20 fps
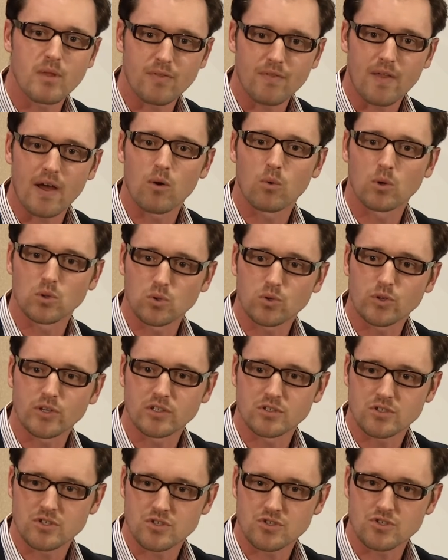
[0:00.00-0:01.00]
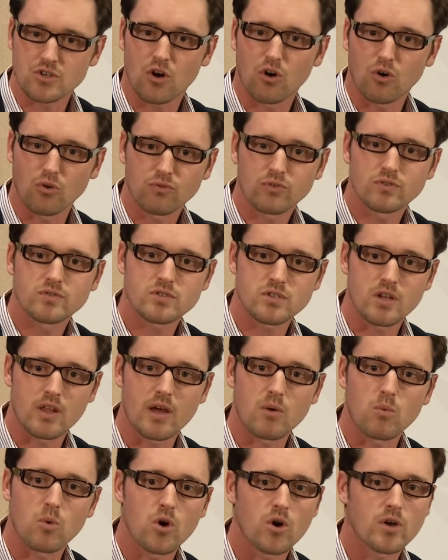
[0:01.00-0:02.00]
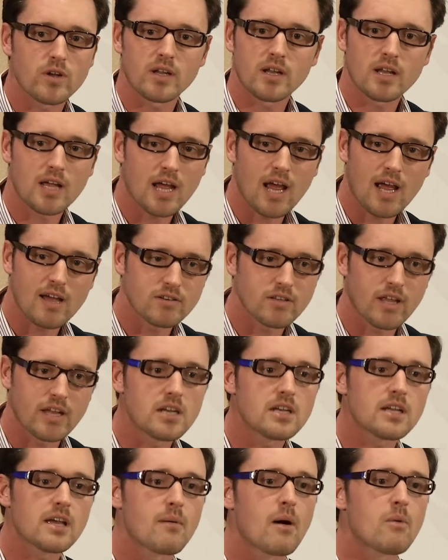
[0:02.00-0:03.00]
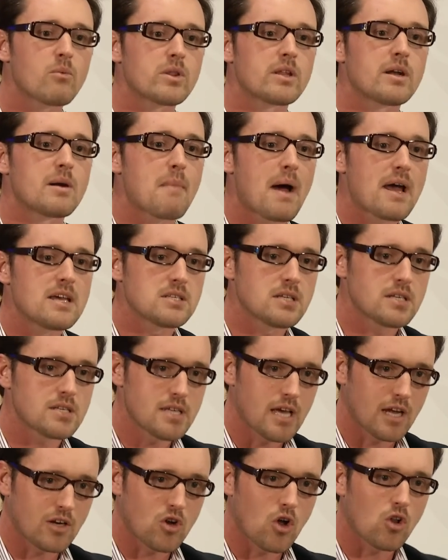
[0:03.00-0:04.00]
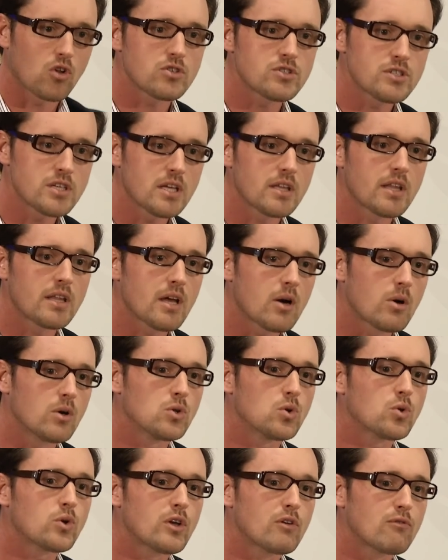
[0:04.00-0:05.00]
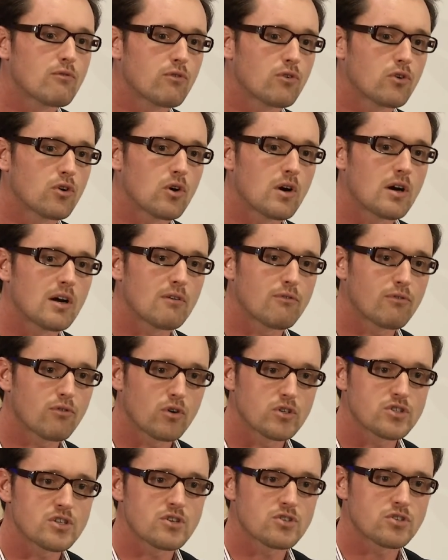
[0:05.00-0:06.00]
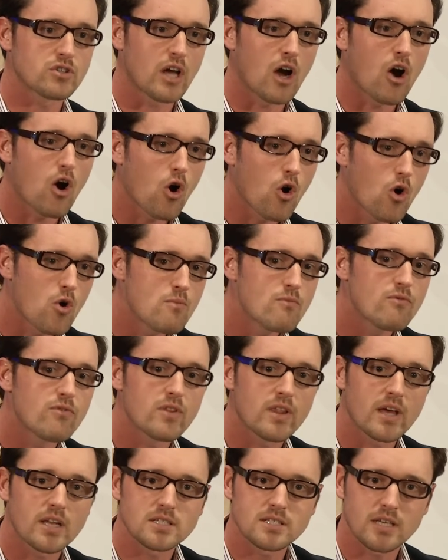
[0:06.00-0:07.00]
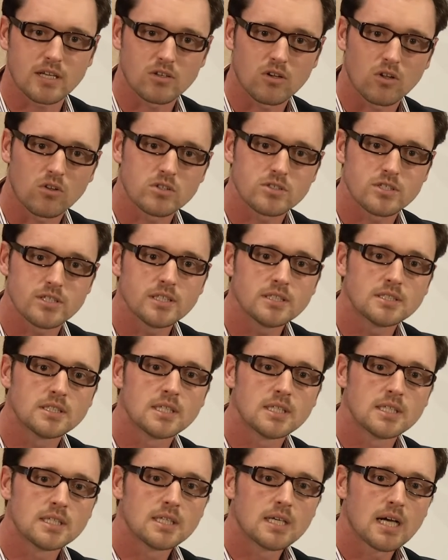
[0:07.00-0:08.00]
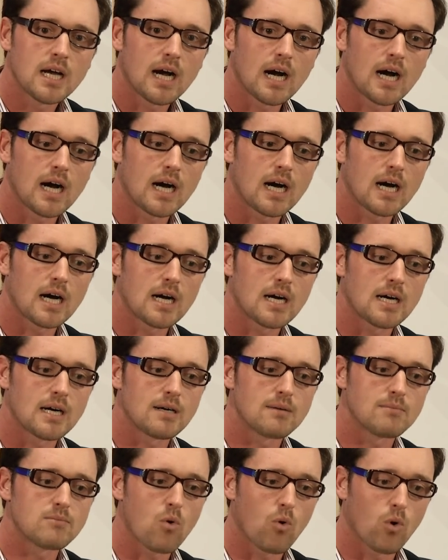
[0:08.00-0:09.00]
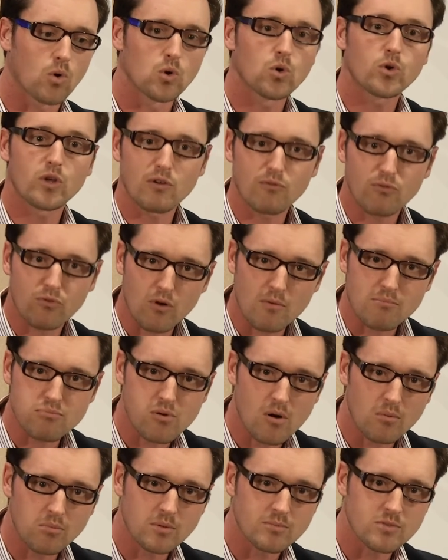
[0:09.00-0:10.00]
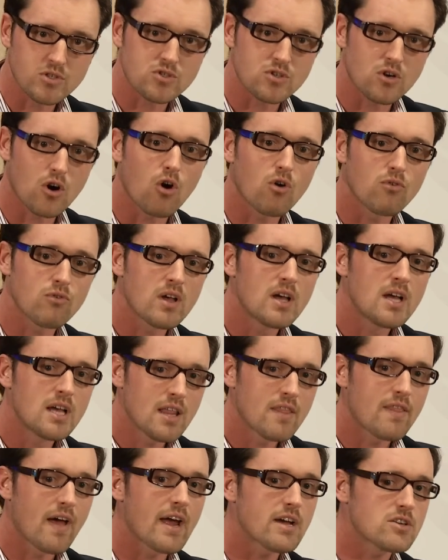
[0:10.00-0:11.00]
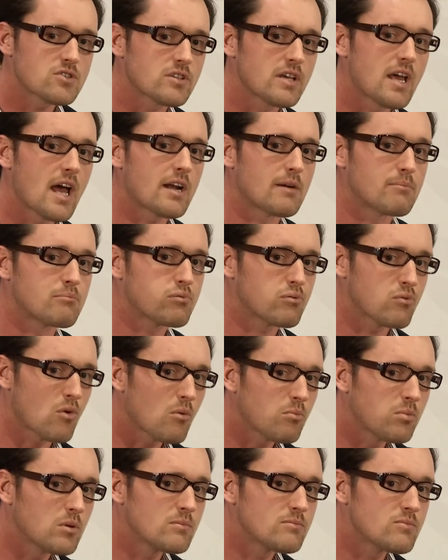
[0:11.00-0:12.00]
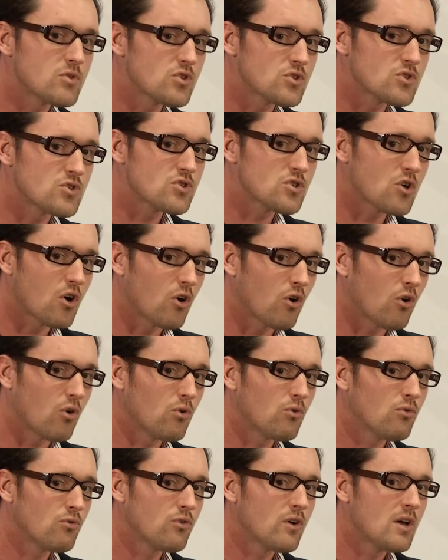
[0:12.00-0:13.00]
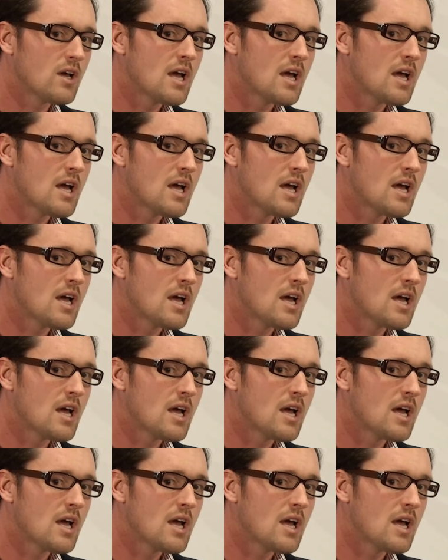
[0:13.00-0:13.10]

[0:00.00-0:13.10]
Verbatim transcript: that they were looking to solve. So they weren't, they didn't come up with an amazing technology, and then they were looking for for essentially a home for that technology, um, or looking for a problem to solve. They actually had a problem to solve,